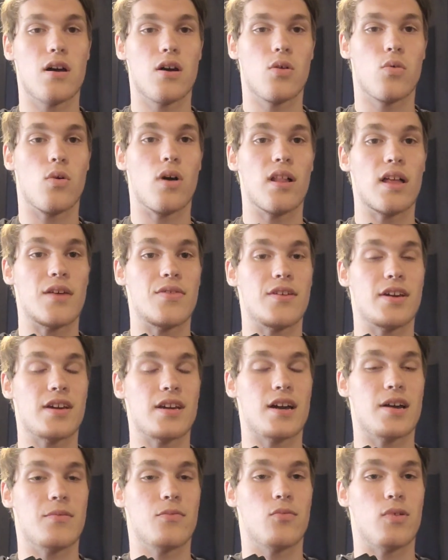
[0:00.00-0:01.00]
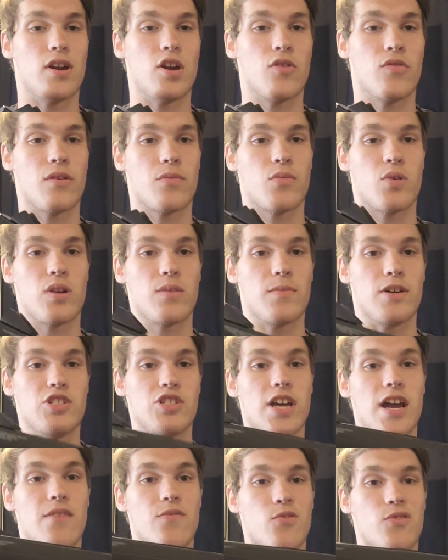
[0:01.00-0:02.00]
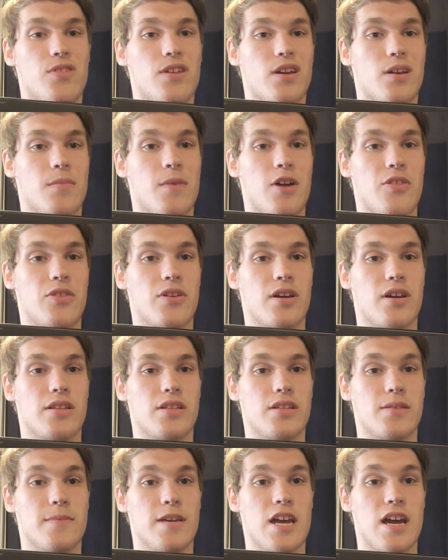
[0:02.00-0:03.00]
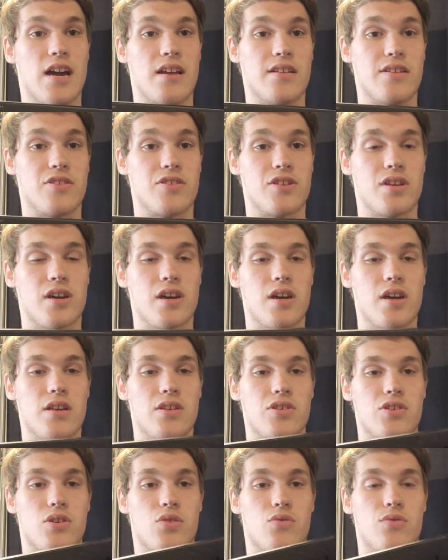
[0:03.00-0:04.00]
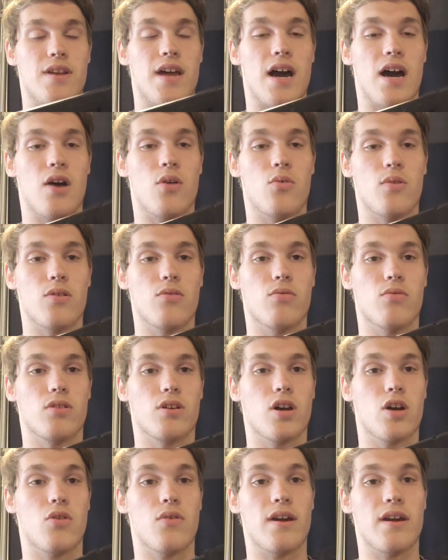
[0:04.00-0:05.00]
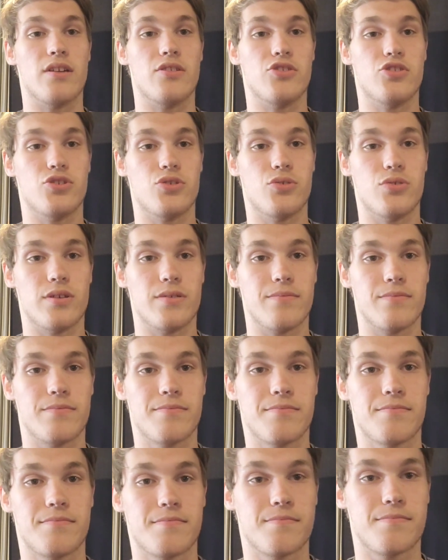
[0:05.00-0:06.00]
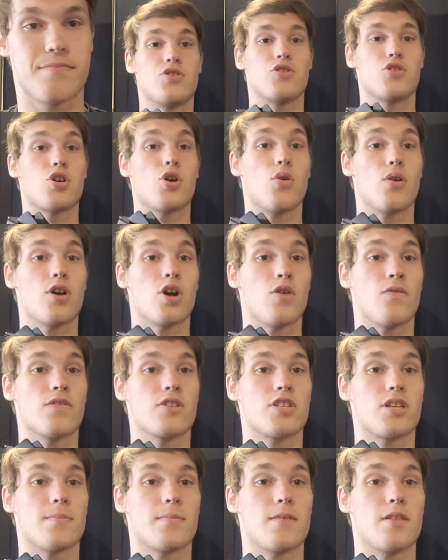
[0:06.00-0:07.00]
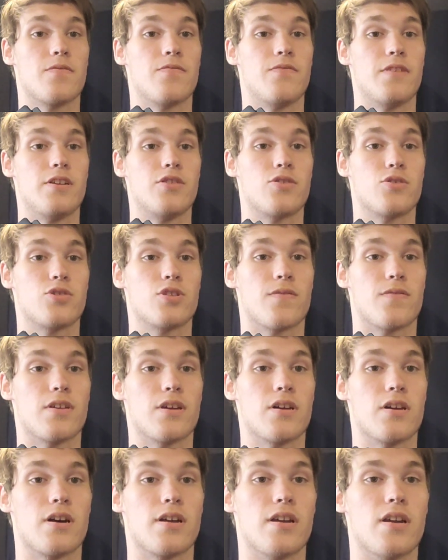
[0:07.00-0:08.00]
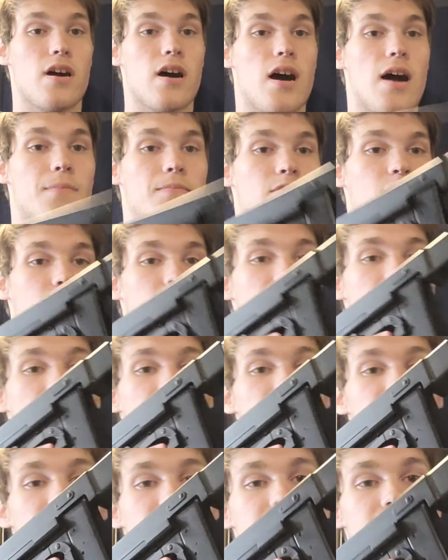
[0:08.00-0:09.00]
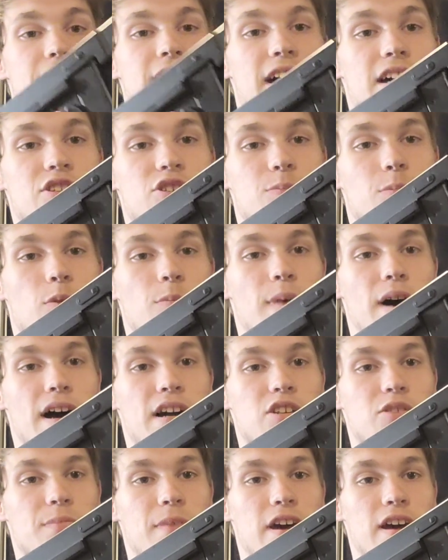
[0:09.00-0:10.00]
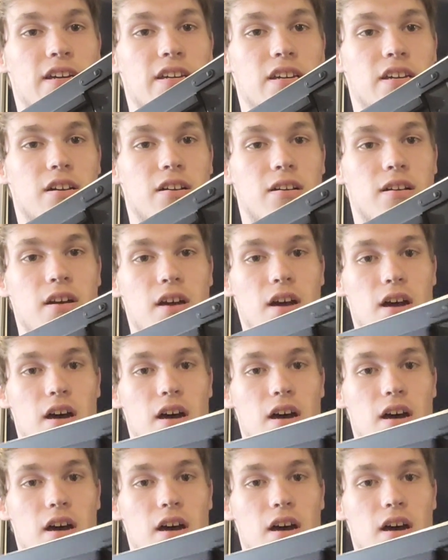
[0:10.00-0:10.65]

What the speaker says: Well, I think I went over pretty much everything about the gun, to be honest. So now we will go and shoot it. So going over some of the features of the gun, obviously it has a detachable box mag here.